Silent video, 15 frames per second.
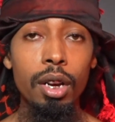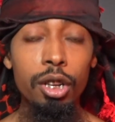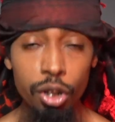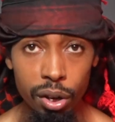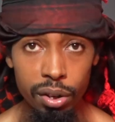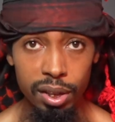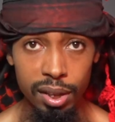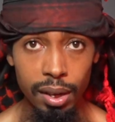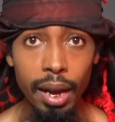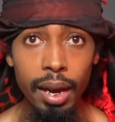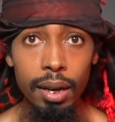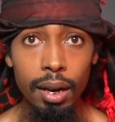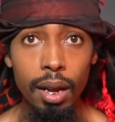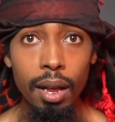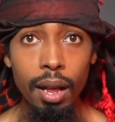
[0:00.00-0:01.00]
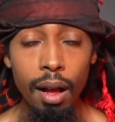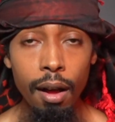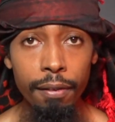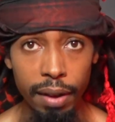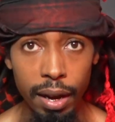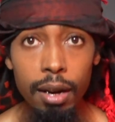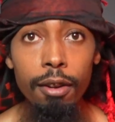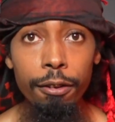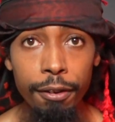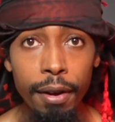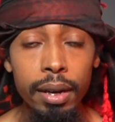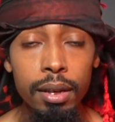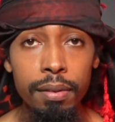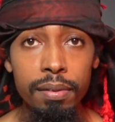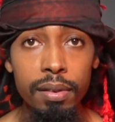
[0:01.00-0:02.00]
your state of
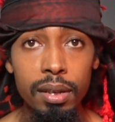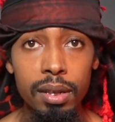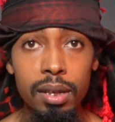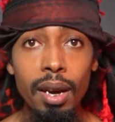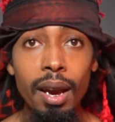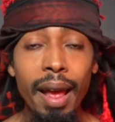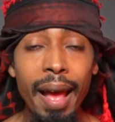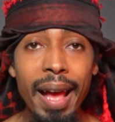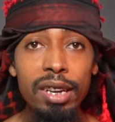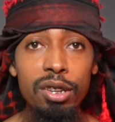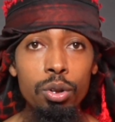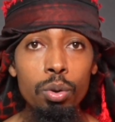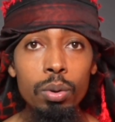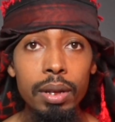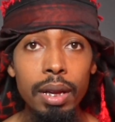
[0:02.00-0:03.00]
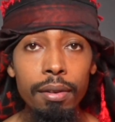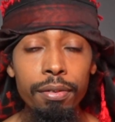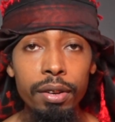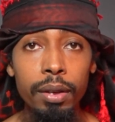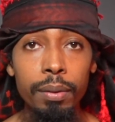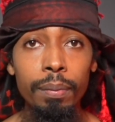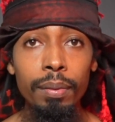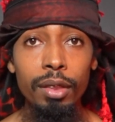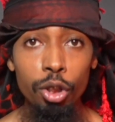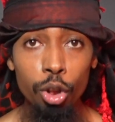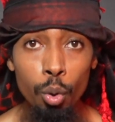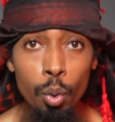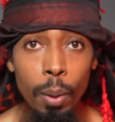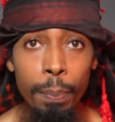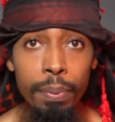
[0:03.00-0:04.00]
ineffectiveness has you living
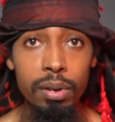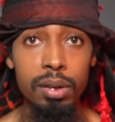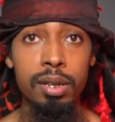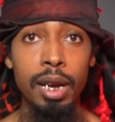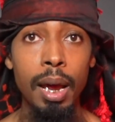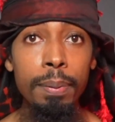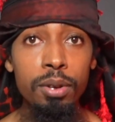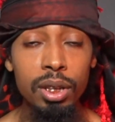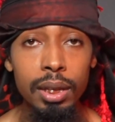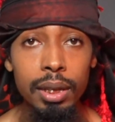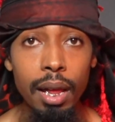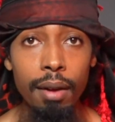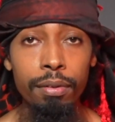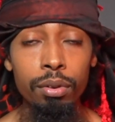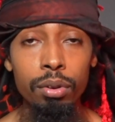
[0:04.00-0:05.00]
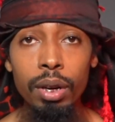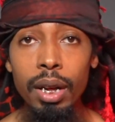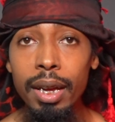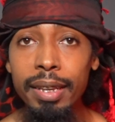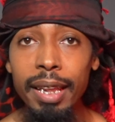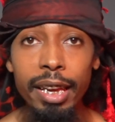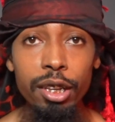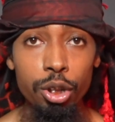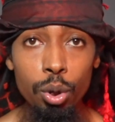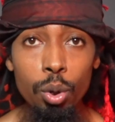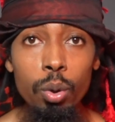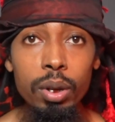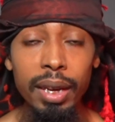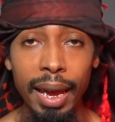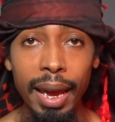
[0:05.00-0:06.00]
through a perception level that
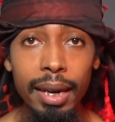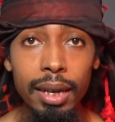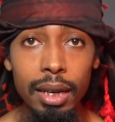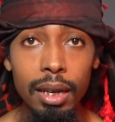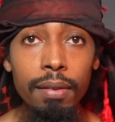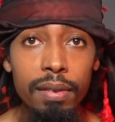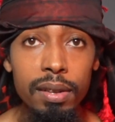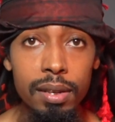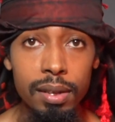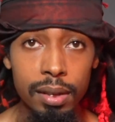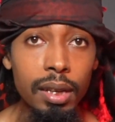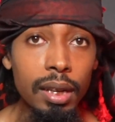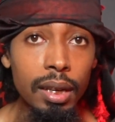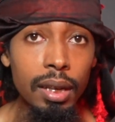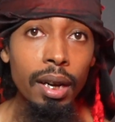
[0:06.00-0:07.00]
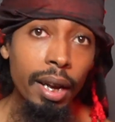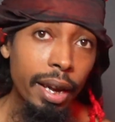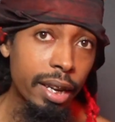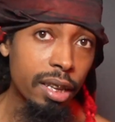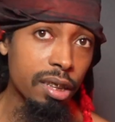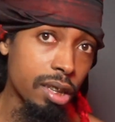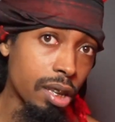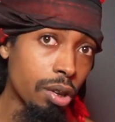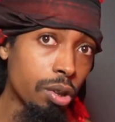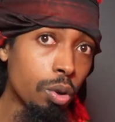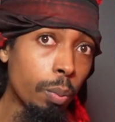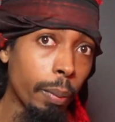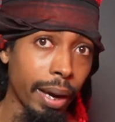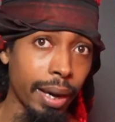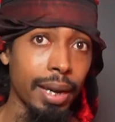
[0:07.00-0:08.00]
you can't even see until you
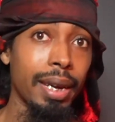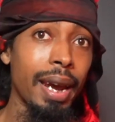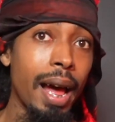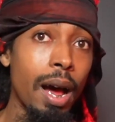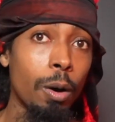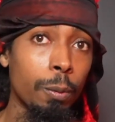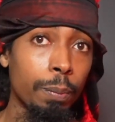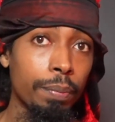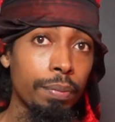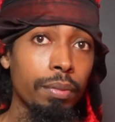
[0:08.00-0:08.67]
make it out.